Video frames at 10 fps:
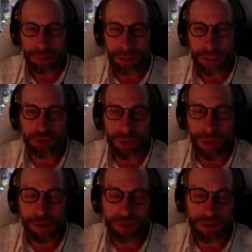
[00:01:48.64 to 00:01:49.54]
Each
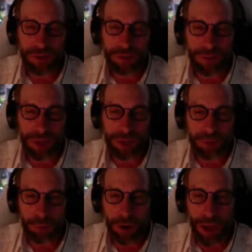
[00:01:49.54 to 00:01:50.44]
galaxy contains
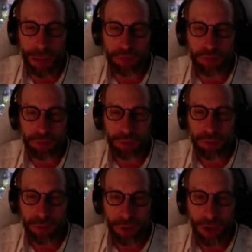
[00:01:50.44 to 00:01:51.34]
perhaps
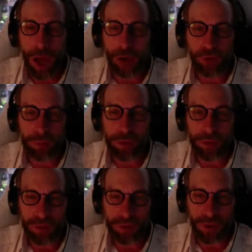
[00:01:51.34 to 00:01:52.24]
100
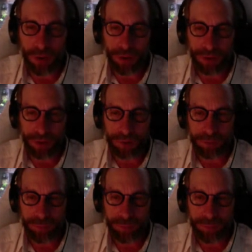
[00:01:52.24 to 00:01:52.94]
billion stars.